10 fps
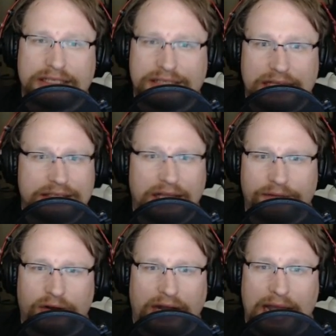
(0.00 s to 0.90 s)
yet that
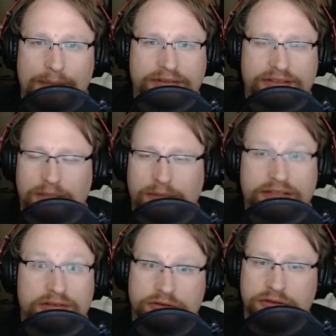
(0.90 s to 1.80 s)
never happens. And
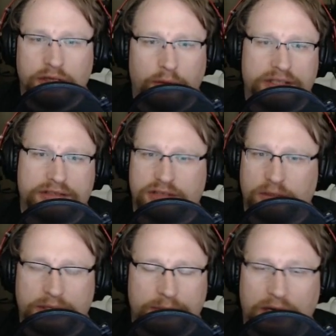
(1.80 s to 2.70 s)
I'm like, there's no way this
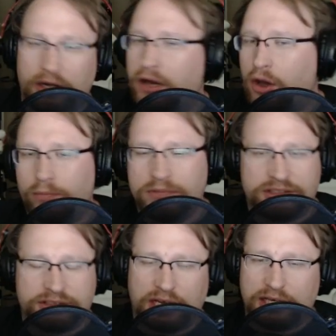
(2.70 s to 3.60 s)
is going to be, but
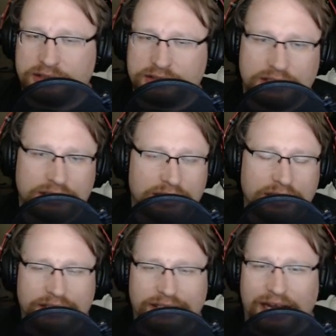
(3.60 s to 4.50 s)
nope, it sucked.
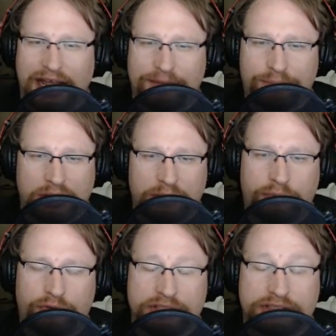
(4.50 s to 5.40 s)
Then
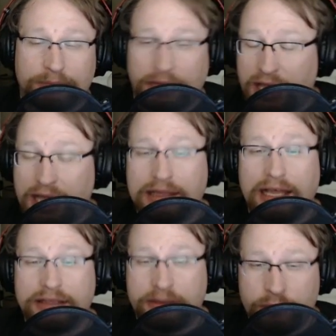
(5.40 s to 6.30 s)
Half-Blood Prince, I'm like, I
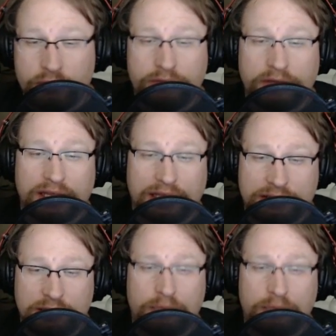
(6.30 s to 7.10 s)
like the movie. I